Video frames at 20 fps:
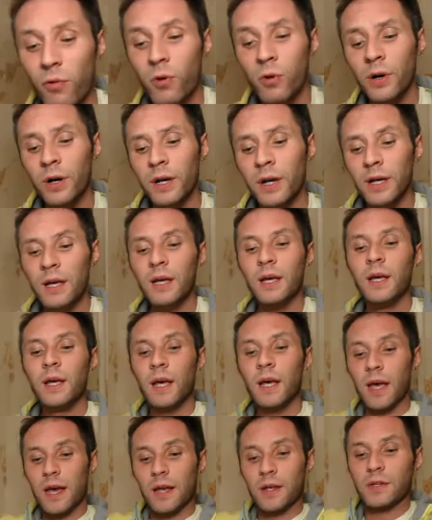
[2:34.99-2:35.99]
before,
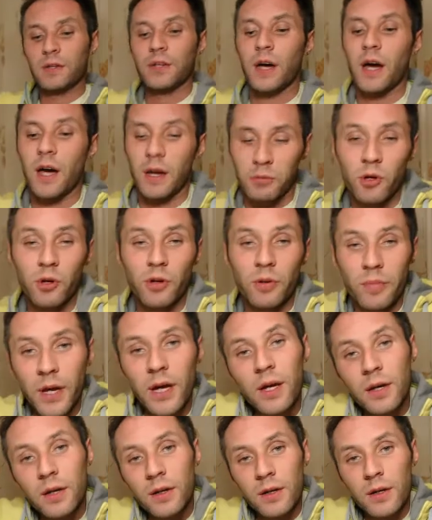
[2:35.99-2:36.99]
and I'm gonna
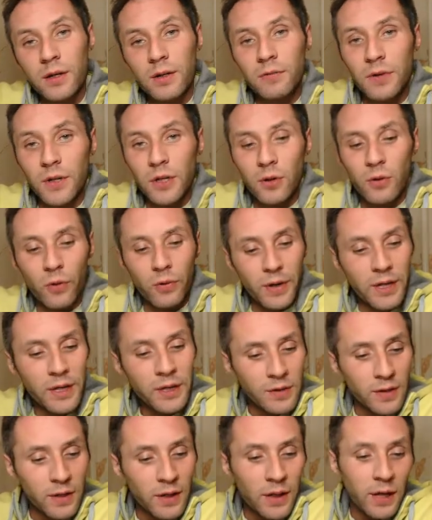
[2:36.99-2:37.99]
make a video
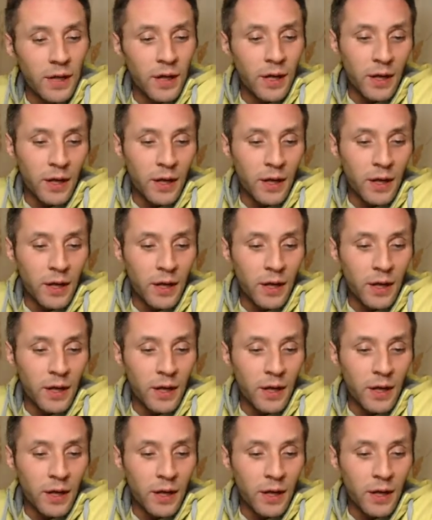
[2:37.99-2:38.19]
on it.